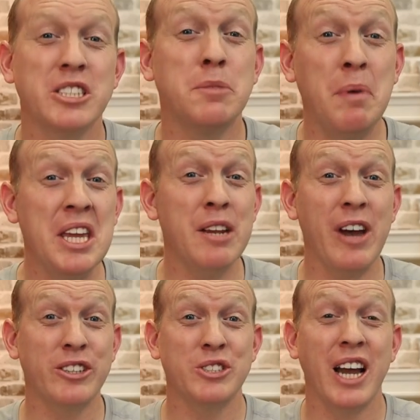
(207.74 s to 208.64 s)
Now, speaking
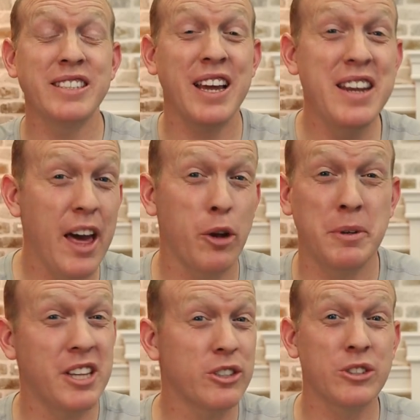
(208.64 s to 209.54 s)
of exercise, another
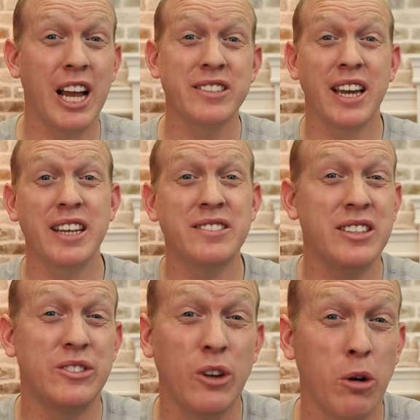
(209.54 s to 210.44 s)
potential downside is
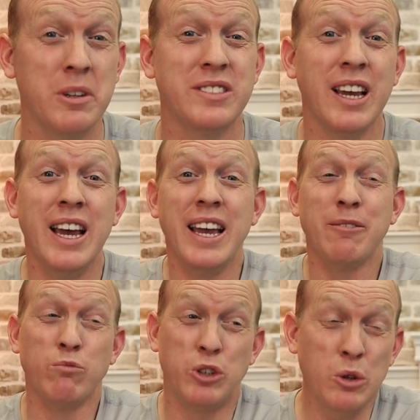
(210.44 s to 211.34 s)
these Dobermans
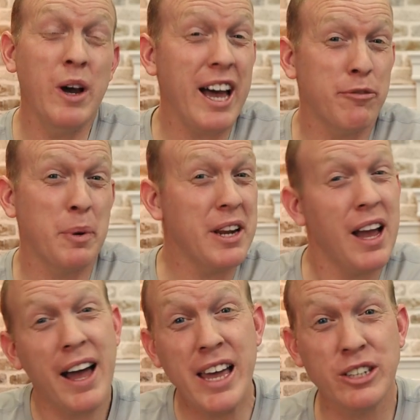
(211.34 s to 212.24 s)
do have pretty
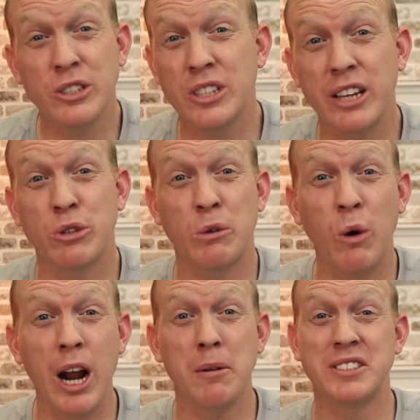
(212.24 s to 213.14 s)
high exercise
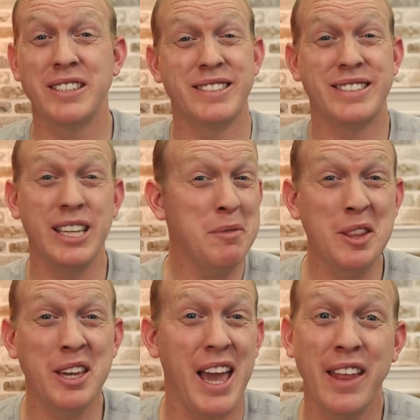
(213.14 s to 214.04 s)
requirements and
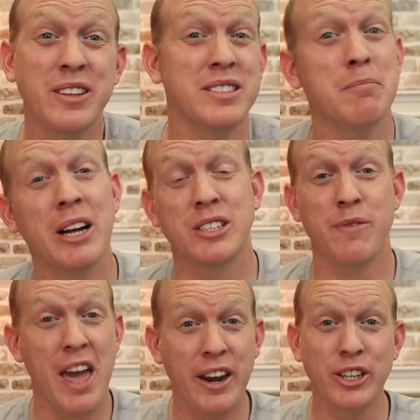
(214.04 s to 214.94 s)
seemingly endless amounts
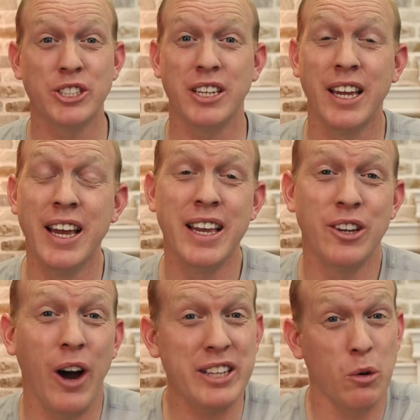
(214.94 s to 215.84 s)
of energy.
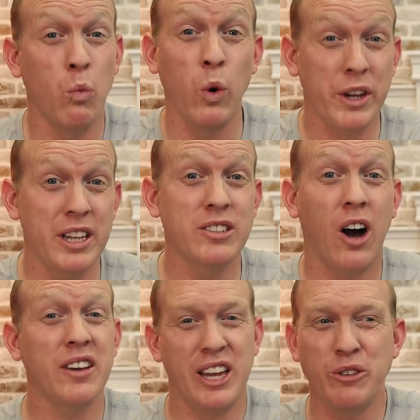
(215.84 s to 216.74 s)
You know, as a working
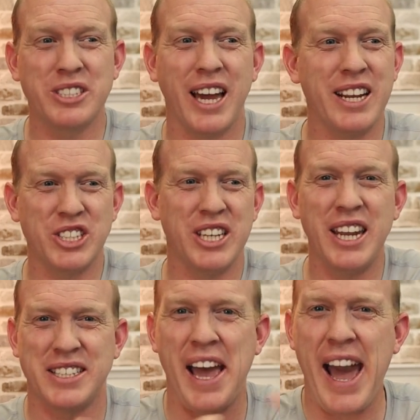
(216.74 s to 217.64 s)
dog, they always kind of just
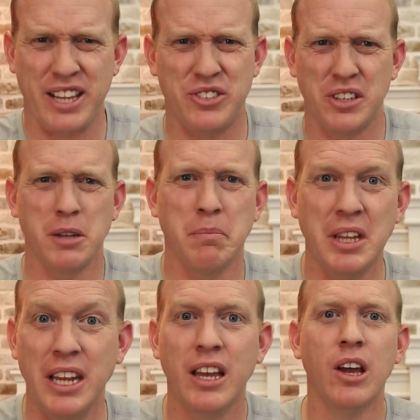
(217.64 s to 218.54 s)
need a task to
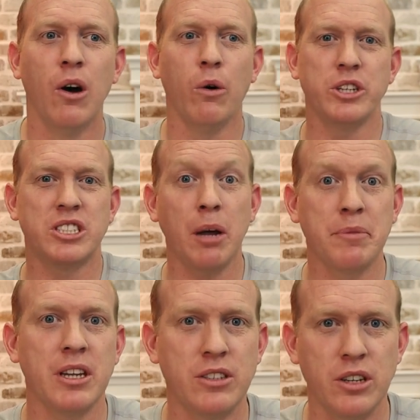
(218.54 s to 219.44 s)
complete or
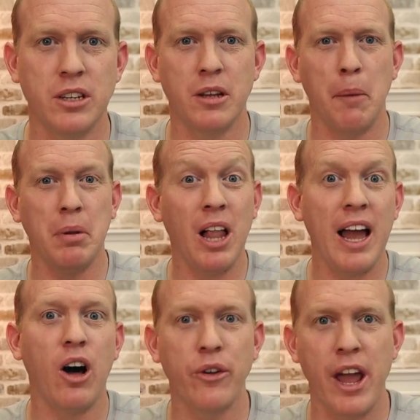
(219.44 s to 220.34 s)
something to
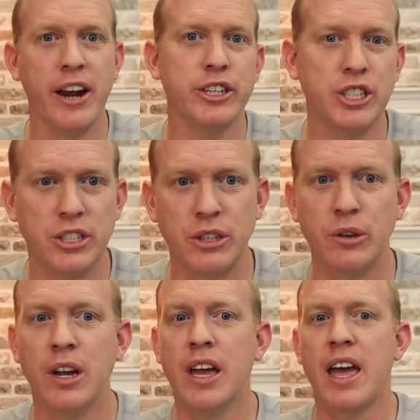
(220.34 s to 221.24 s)
apply all their energy to.